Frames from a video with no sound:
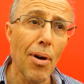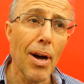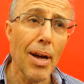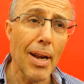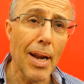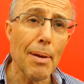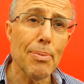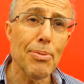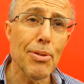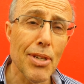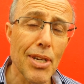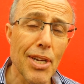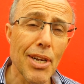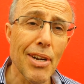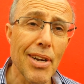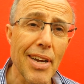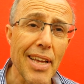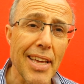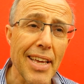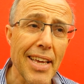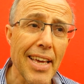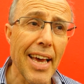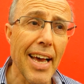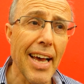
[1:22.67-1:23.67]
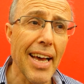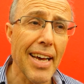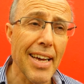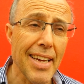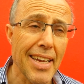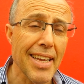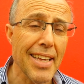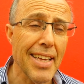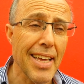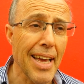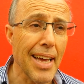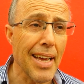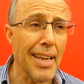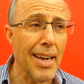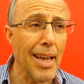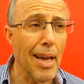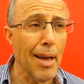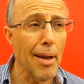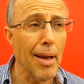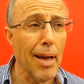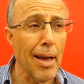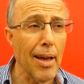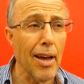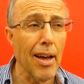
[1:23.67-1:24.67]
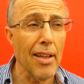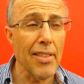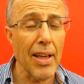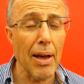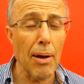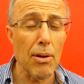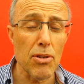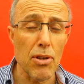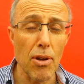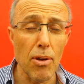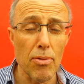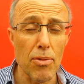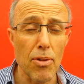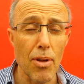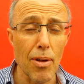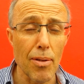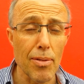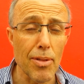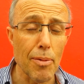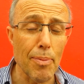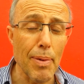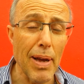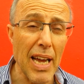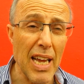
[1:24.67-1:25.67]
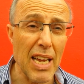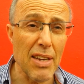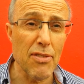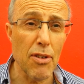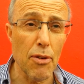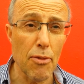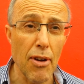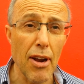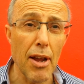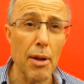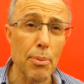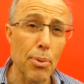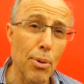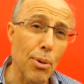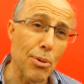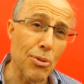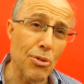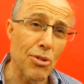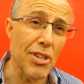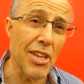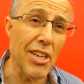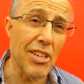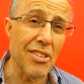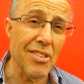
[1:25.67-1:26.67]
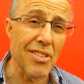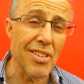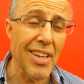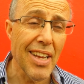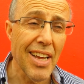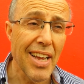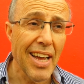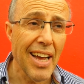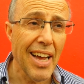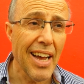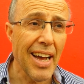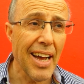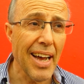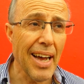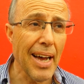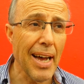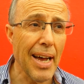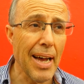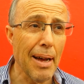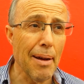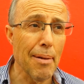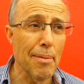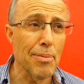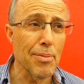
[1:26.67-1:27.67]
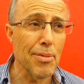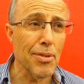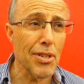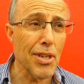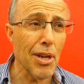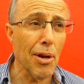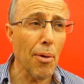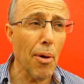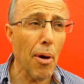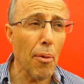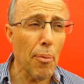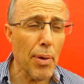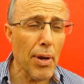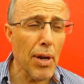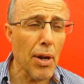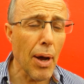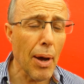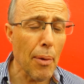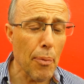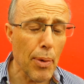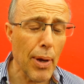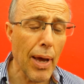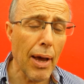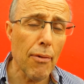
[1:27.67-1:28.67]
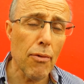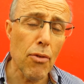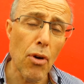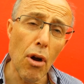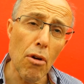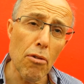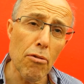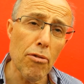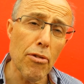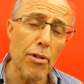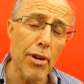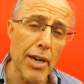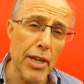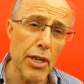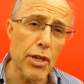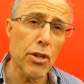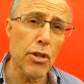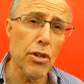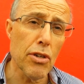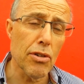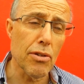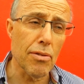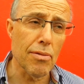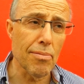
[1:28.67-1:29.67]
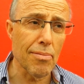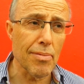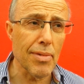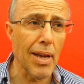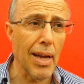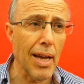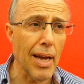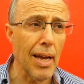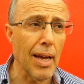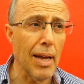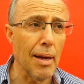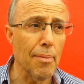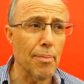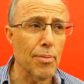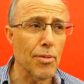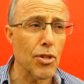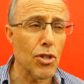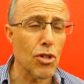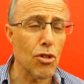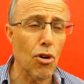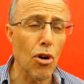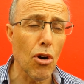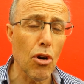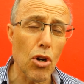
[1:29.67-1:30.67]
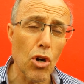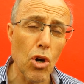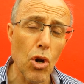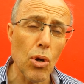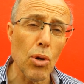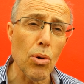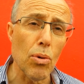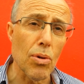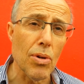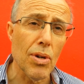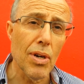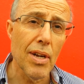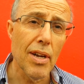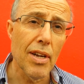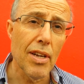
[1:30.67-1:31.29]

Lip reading: Well, absolutely. Yeah. And that was on the back of a very poor season. So you know, we have got a really good, strong, loyal